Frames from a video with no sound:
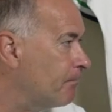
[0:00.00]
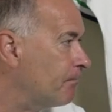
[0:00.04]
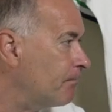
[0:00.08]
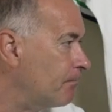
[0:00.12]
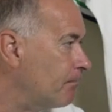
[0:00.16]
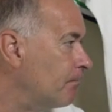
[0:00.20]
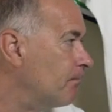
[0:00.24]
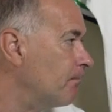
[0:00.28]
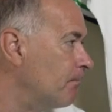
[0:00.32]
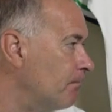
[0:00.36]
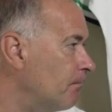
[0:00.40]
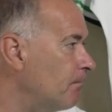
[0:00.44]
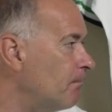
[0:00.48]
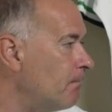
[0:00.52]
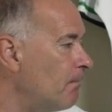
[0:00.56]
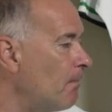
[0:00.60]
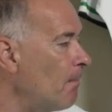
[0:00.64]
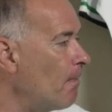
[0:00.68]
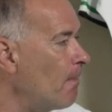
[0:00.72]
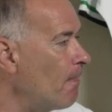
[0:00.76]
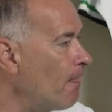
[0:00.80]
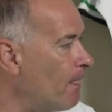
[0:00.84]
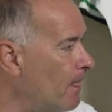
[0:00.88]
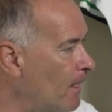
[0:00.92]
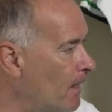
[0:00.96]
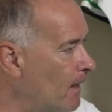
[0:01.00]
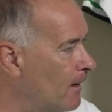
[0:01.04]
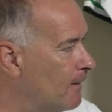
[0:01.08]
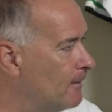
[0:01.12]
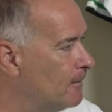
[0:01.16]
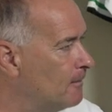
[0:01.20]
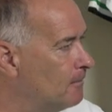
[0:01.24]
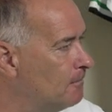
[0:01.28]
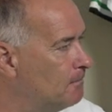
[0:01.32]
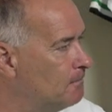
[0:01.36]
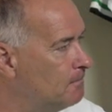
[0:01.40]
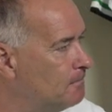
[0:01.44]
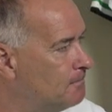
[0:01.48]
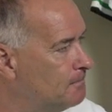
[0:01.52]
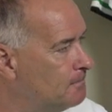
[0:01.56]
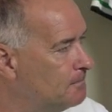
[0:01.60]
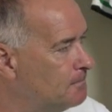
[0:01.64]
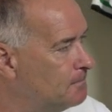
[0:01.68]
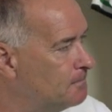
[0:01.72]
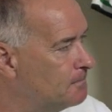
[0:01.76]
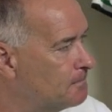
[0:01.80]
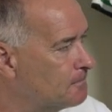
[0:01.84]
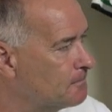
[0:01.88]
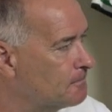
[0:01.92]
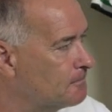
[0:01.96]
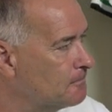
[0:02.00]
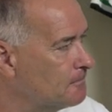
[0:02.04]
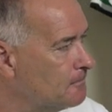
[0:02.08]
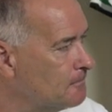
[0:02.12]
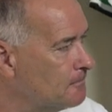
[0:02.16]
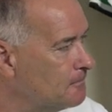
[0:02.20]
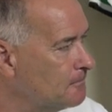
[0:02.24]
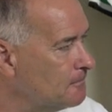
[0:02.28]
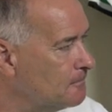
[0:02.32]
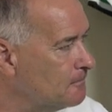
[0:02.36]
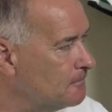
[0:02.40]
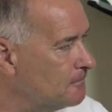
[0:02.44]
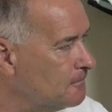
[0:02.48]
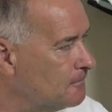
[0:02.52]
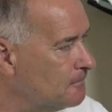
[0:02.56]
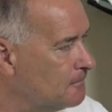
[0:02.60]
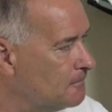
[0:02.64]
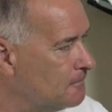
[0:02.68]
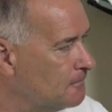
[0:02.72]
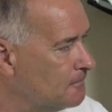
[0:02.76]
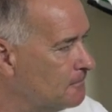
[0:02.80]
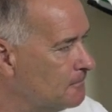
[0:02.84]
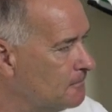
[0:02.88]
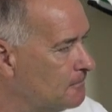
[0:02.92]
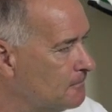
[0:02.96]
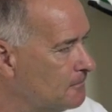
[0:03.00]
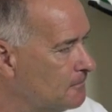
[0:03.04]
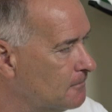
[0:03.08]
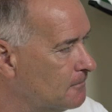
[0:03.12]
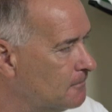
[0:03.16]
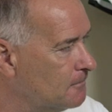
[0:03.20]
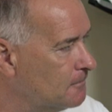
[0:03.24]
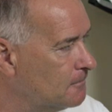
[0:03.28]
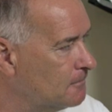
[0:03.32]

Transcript: No words are spoken by the person on screen.